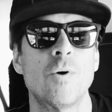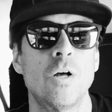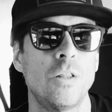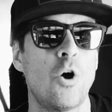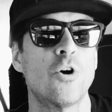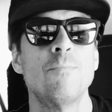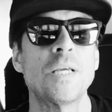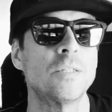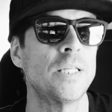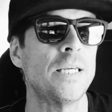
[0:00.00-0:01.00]

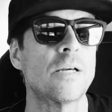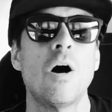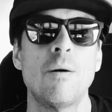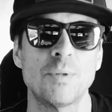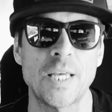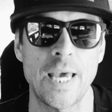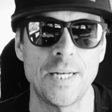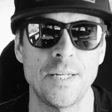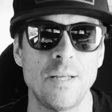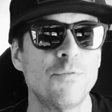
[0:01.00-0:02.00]
alarmingly
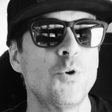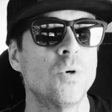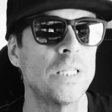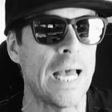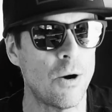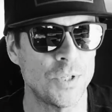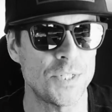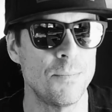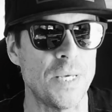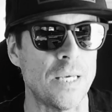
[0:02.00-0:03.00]
complicated if you allow it
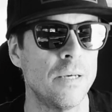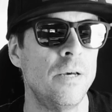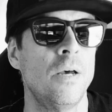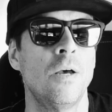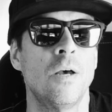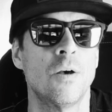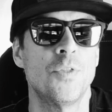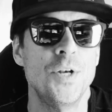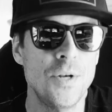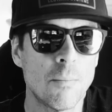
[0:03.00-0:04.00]
to be.
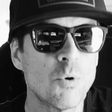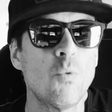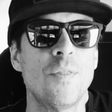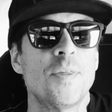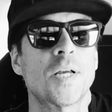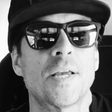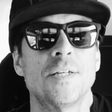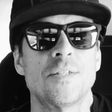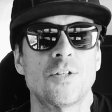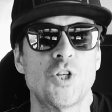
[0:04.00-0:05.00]
The number one thing I
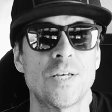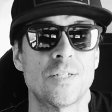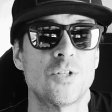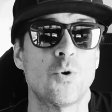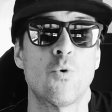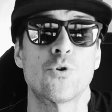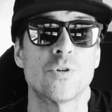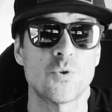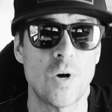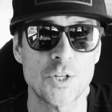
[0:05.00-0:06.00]
can suggest is to order a
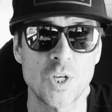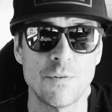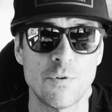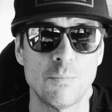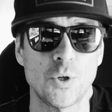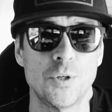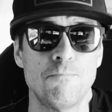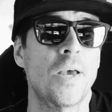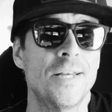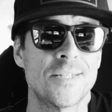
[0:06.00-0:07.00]
swatch kit from Blurb.
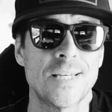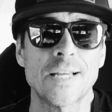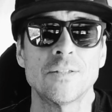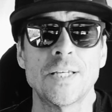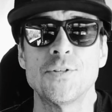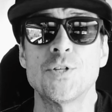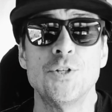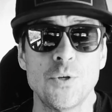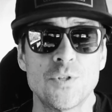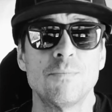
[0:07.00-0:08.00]
And secondly, is to
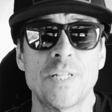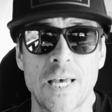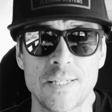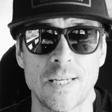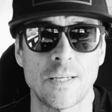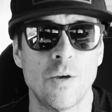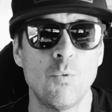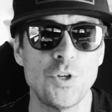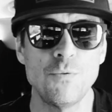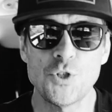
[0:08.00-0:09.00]
do some testing. And
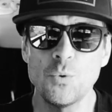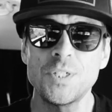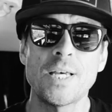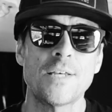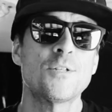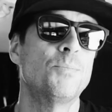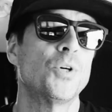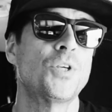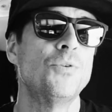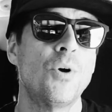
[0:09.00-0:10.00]
when you do a test
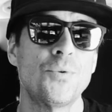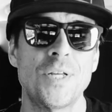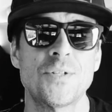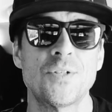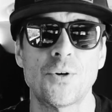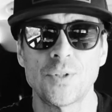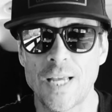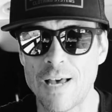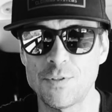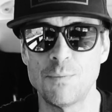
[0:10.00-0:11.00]
book, you don't necessarily
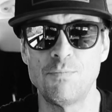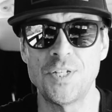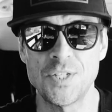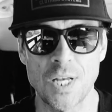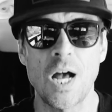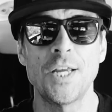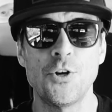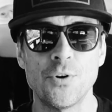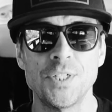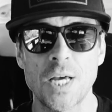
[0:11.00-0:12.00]
have to design
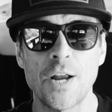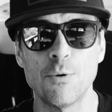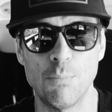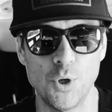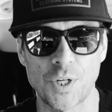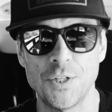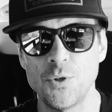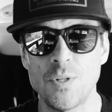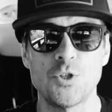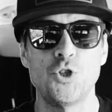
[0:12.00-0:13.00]
your entire book and
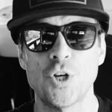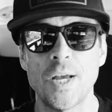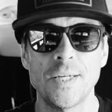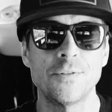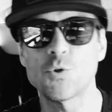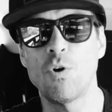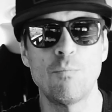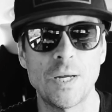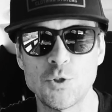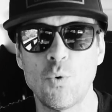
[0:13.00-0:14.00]
do this giant
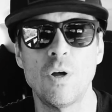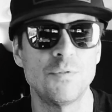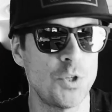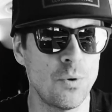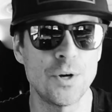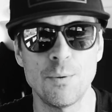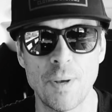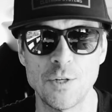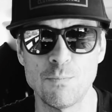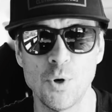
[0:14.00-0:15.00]
12x12, 200
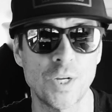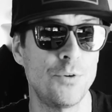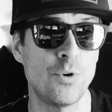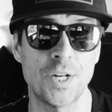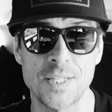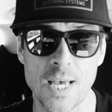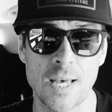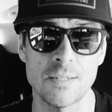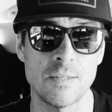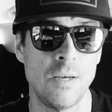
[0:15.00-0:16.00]
page book and run a
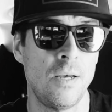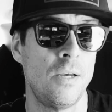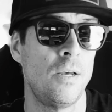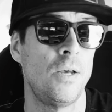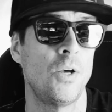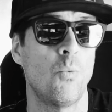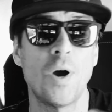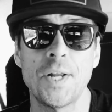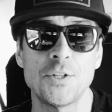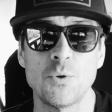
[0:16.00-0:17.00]
test.
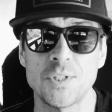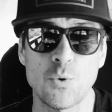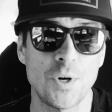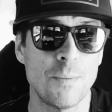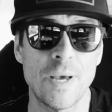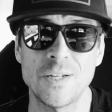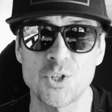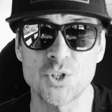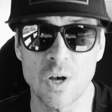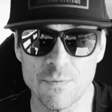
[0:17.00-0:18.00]
Why not do a 20 page
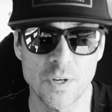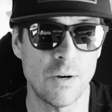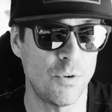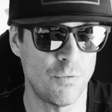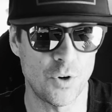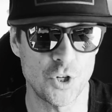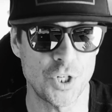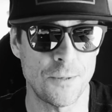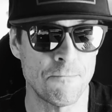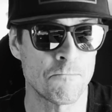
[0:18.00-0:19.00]
soft cover
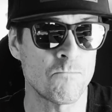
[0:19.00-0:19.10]
version